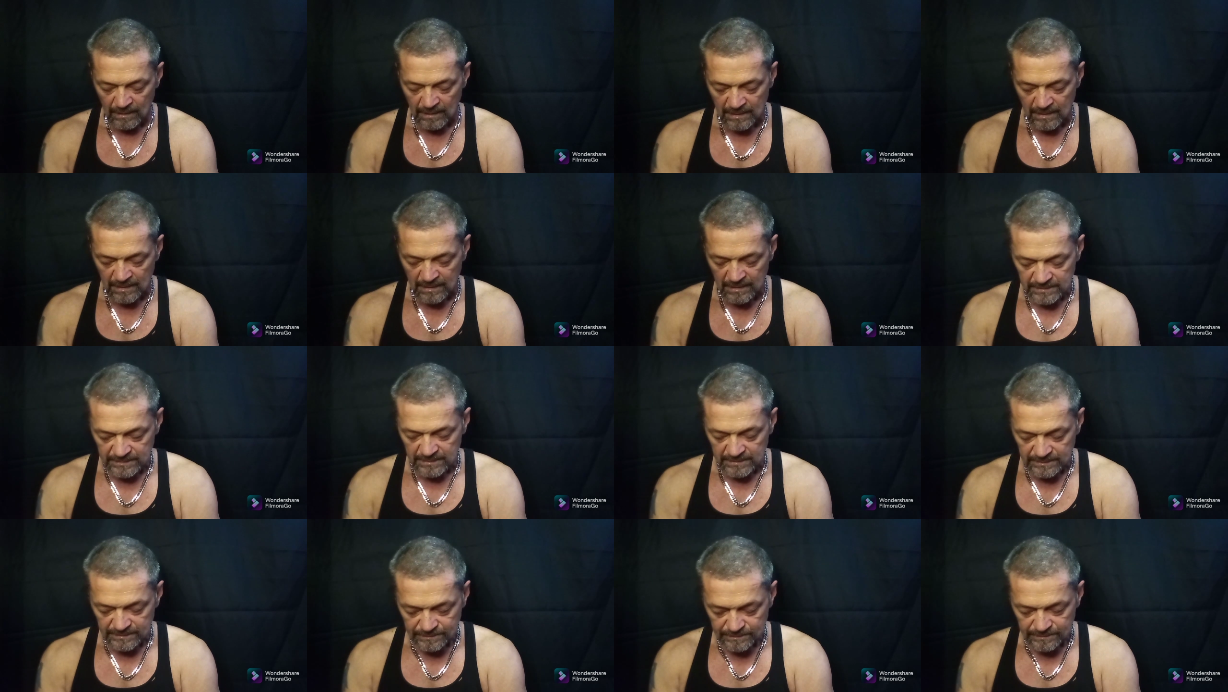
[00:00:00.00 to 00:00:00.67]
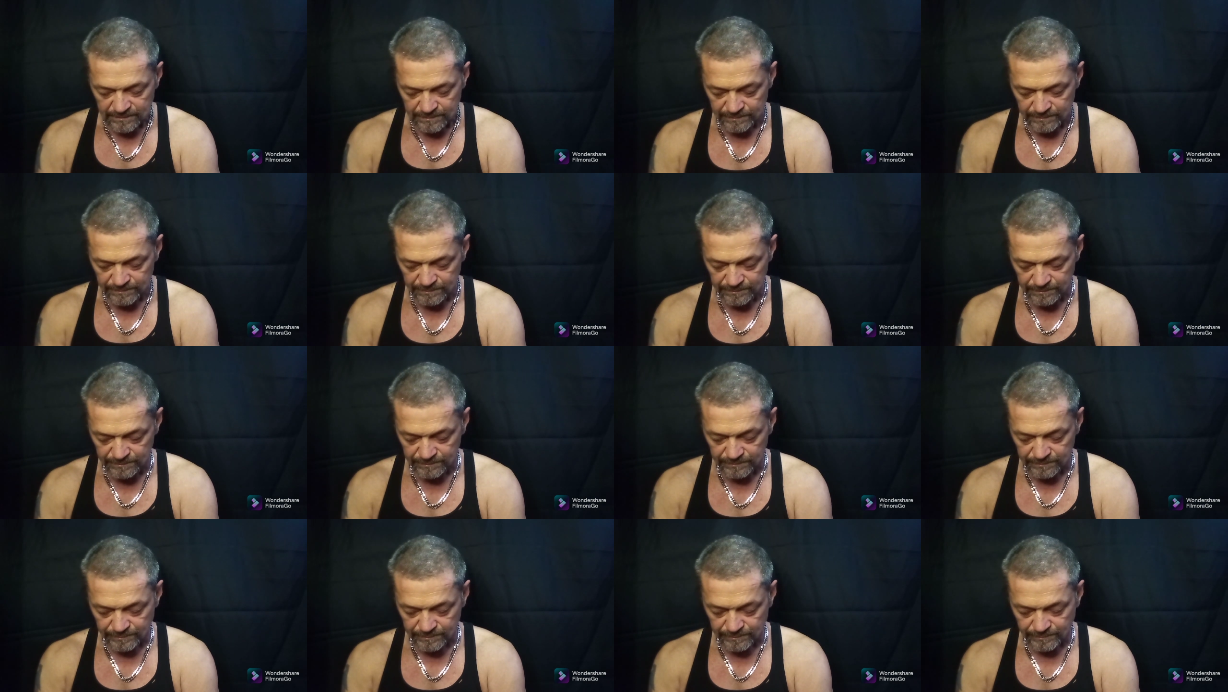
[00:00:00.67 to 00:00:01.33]

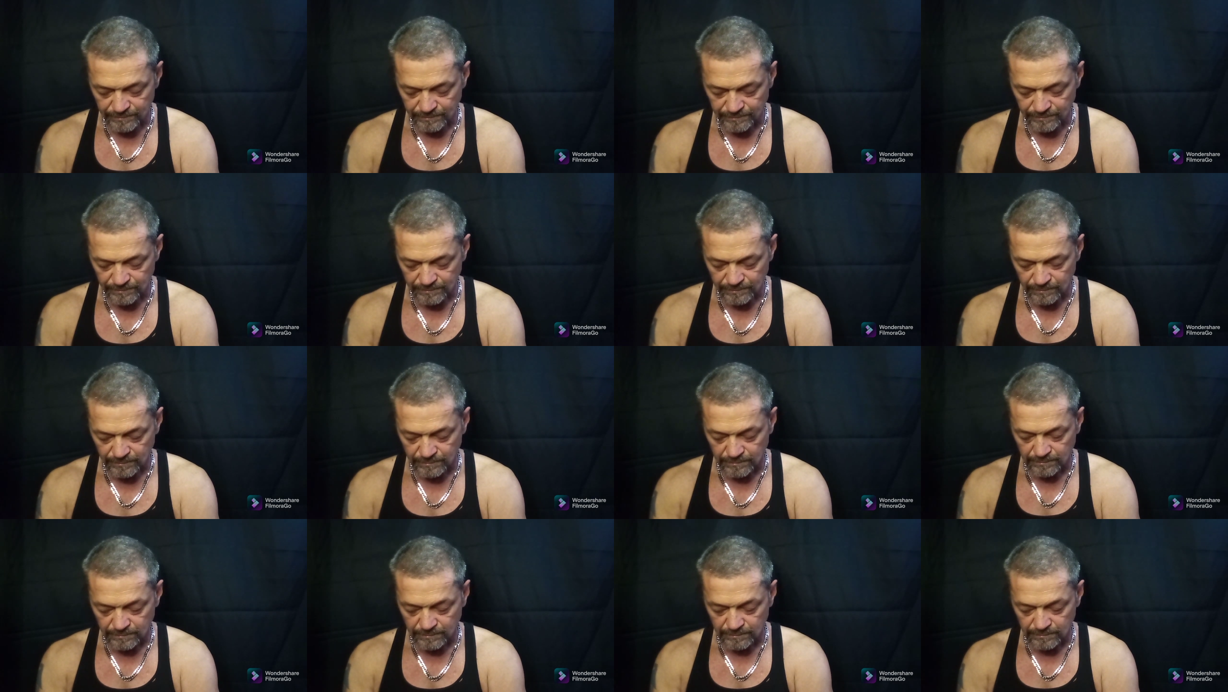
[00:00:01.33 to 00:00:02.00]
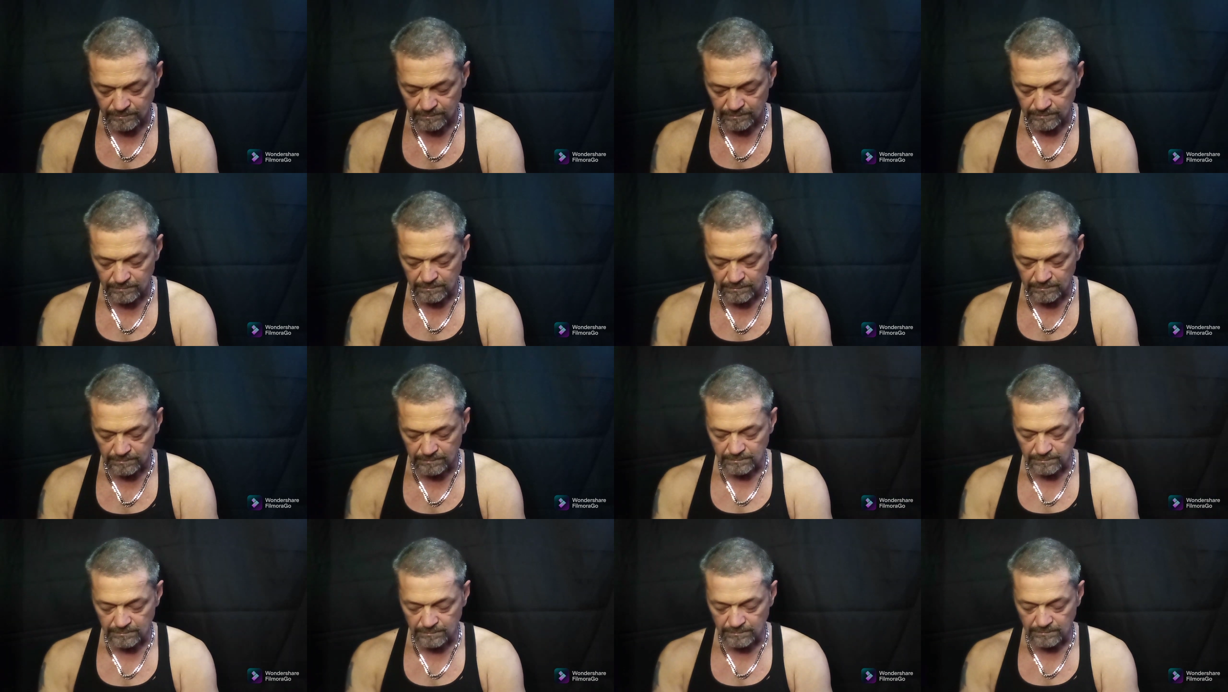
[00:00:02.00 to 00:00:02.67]

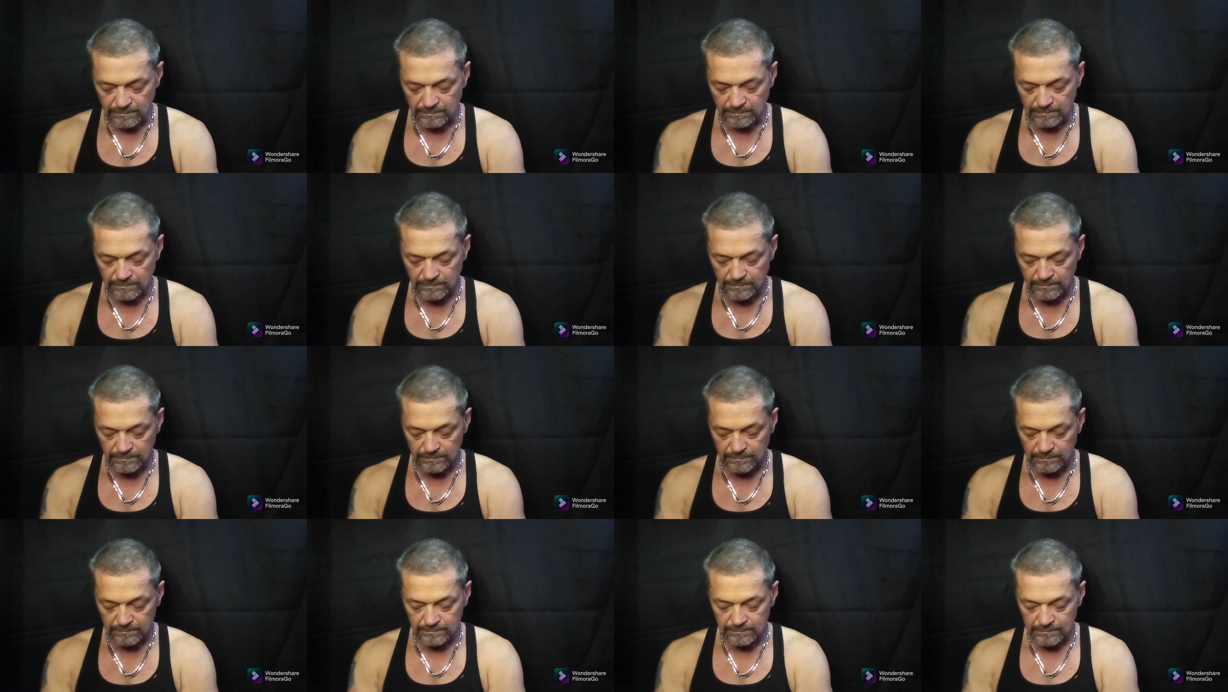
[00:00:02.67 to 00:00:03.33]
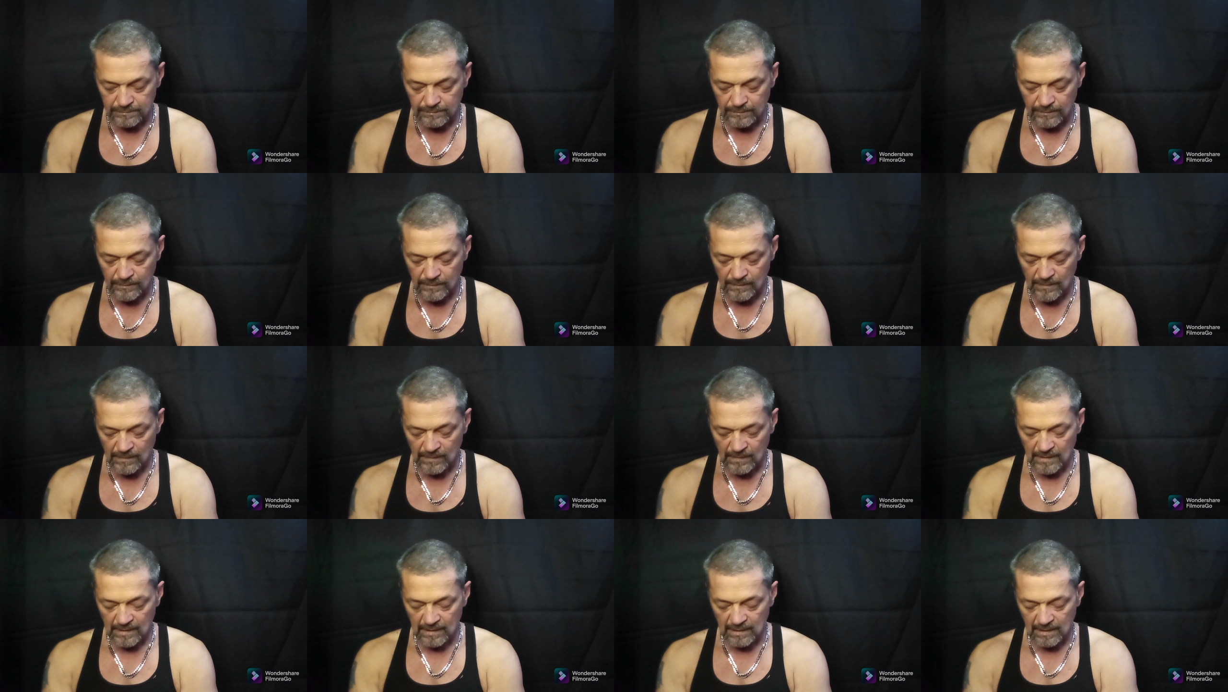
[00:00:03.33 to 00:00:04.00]

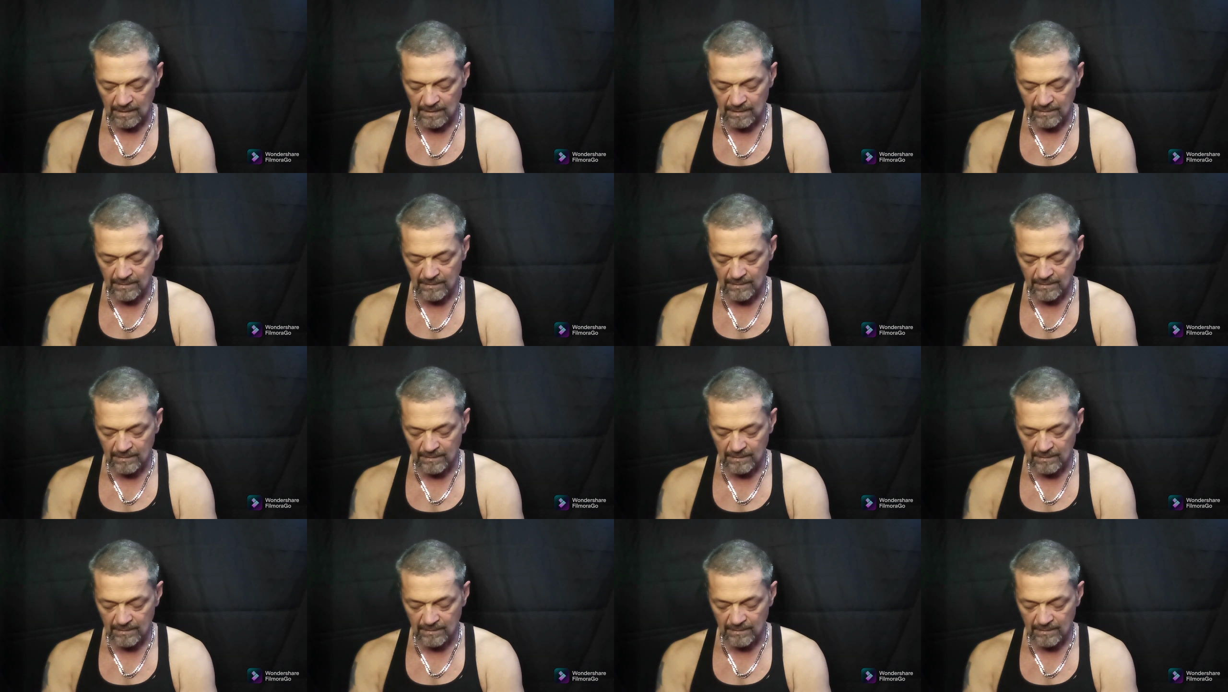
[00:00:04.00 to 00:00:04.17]
(silence)